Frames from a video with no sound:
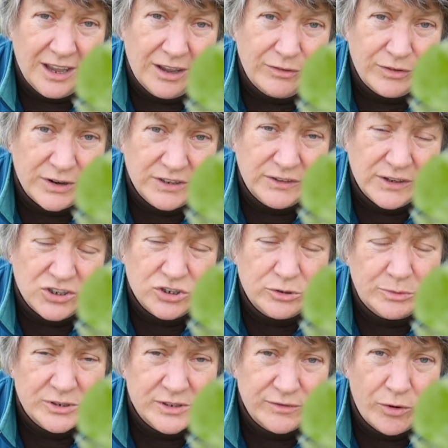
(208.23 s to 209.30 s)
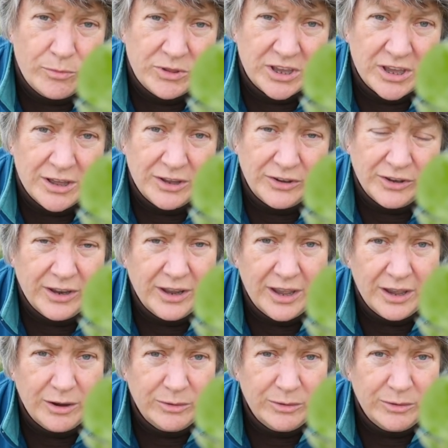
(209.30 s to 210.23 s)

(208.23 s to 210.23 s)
fresh vegetables from the garden